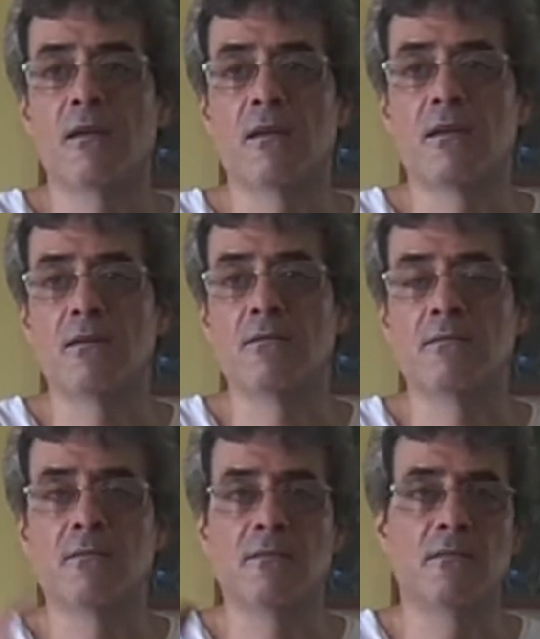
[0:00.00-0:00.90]

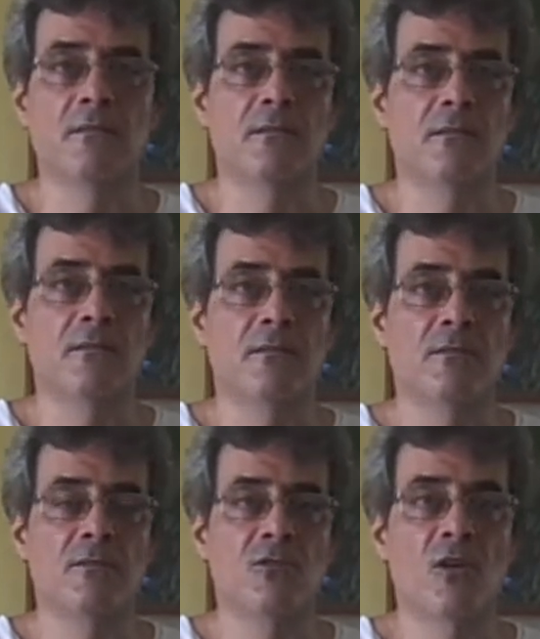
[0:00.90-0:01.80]

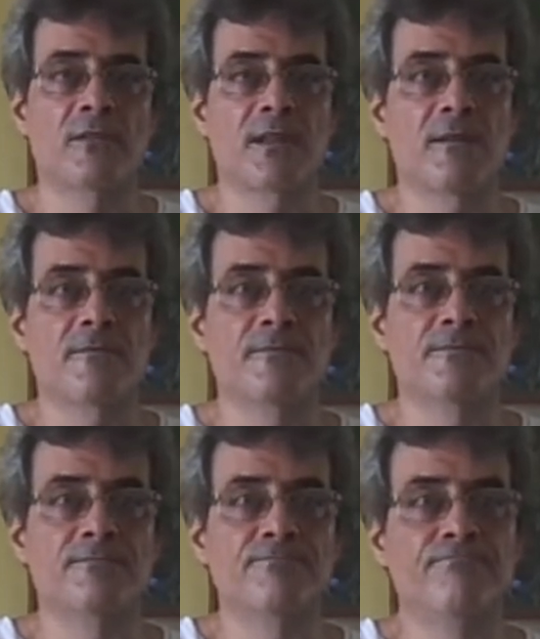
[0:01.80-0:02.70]
in Gotham